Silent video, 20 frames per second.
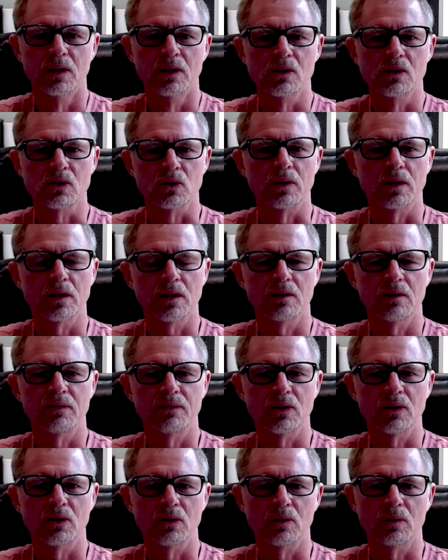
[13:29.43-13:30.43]
sort of give
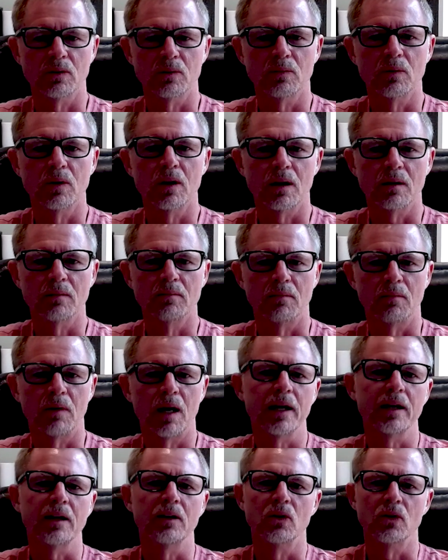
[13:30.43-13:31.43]
you what
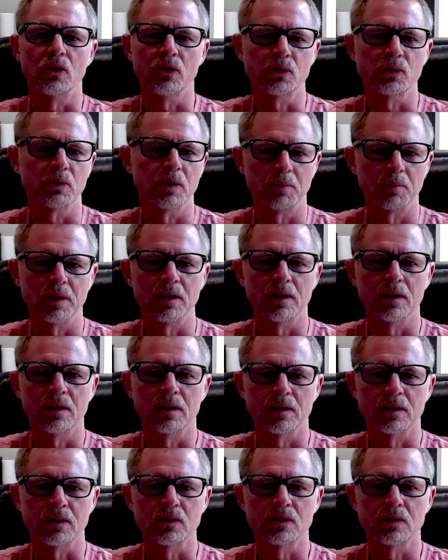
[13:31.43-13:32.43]
my goals would be
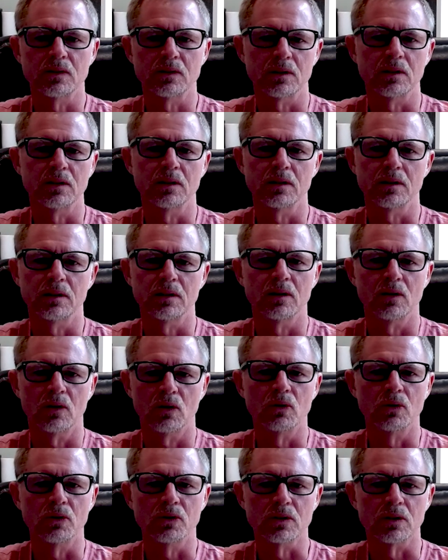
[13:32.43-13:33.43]
as a
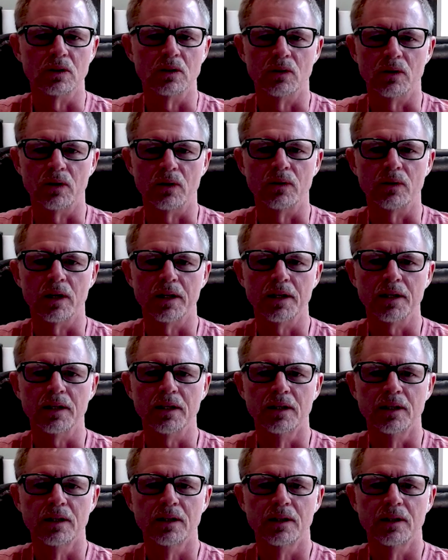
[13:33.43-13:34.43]
horse owner, right?